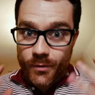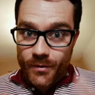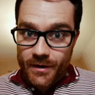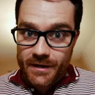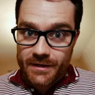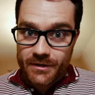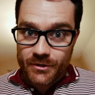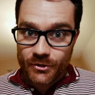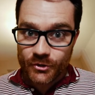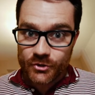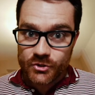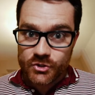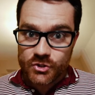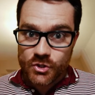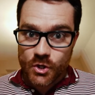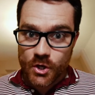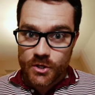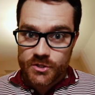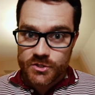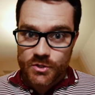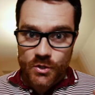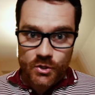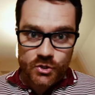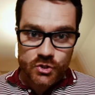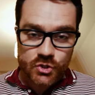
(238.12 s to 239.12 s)
Pretty cool
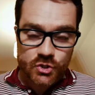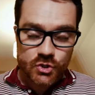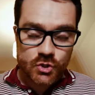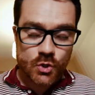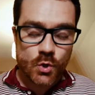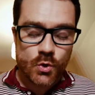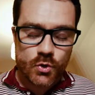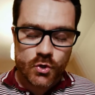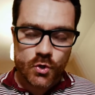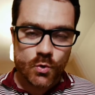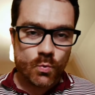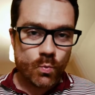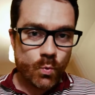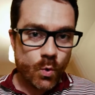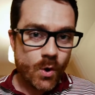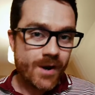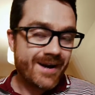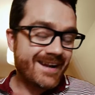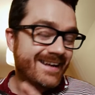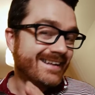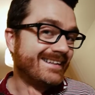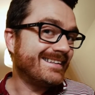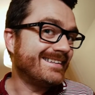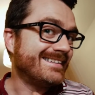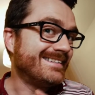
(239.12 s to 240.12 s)
shot, so I'll show you
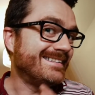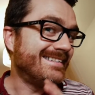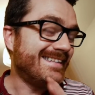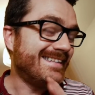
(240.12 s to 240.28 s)
what I